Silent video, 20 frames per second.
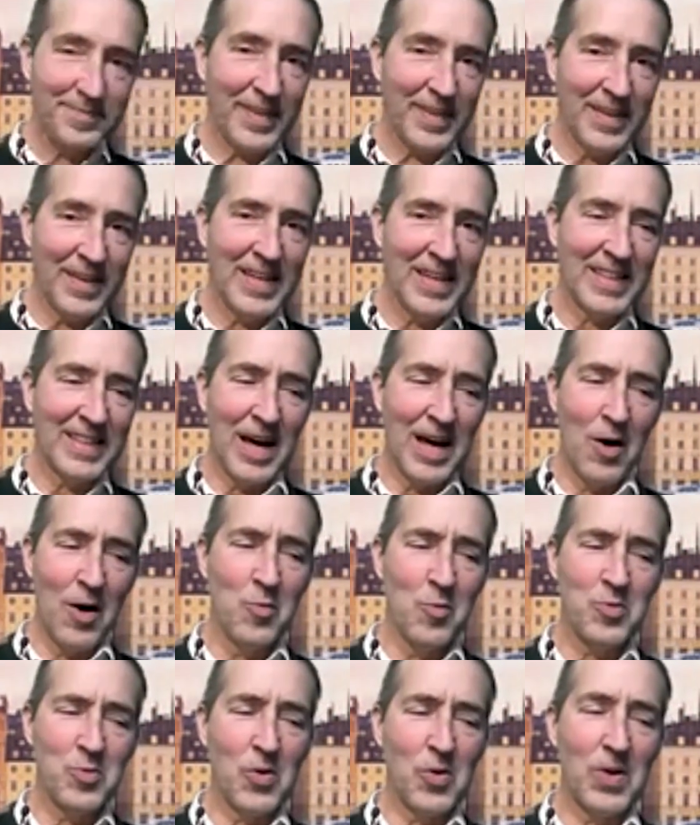that the
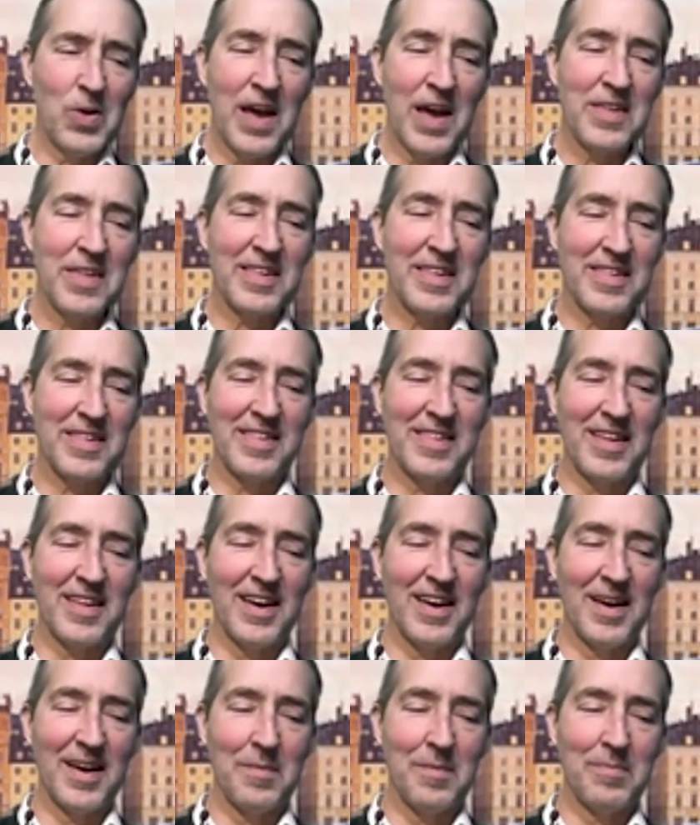homegrown ISIS
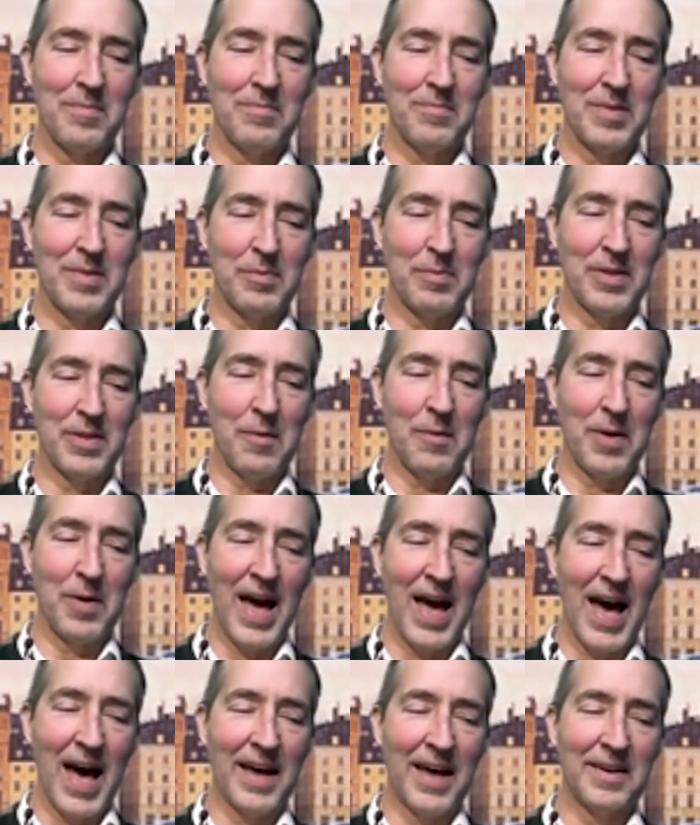people that we
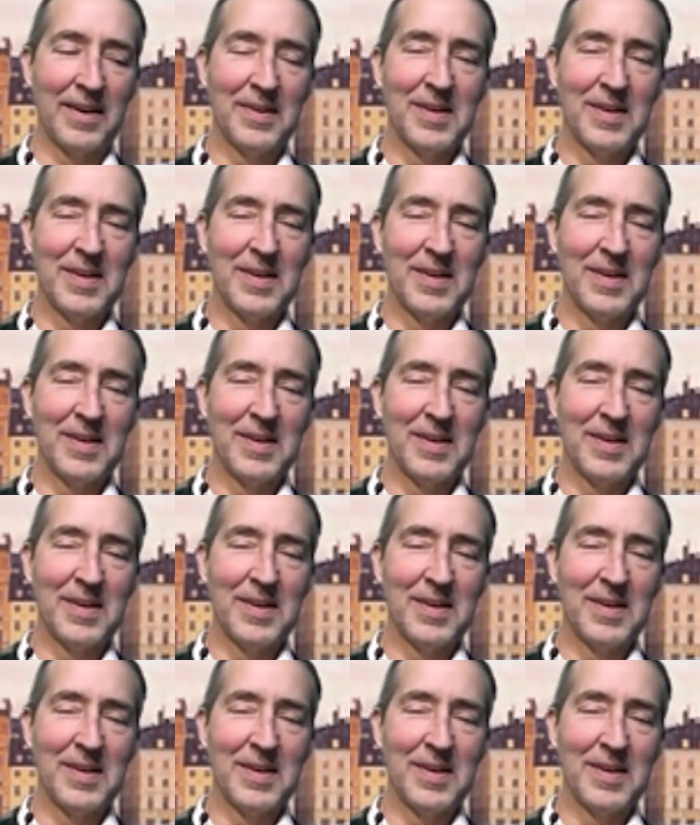had,